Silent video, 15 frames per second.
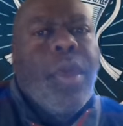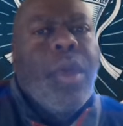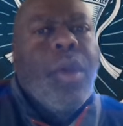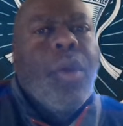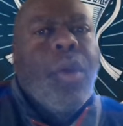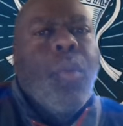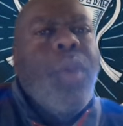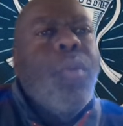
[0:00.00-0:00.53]

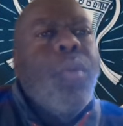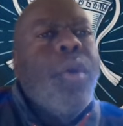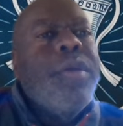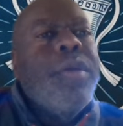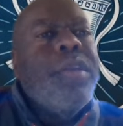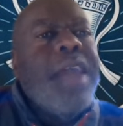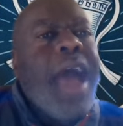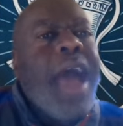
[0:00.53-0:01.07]
We
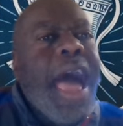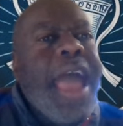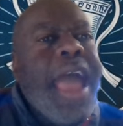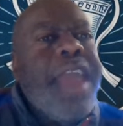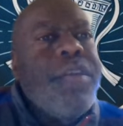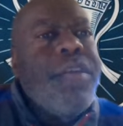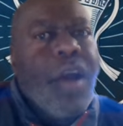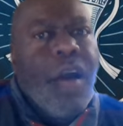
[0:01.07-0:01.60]
weren't
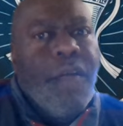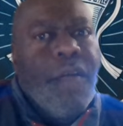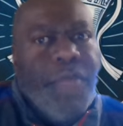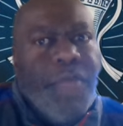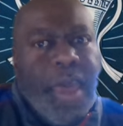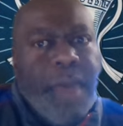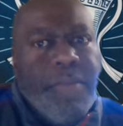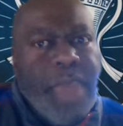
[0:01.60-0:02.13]
tired of
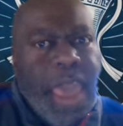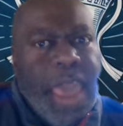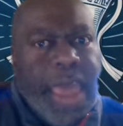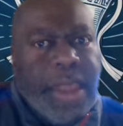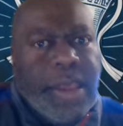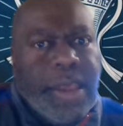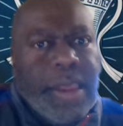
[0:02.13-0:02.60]
them yet.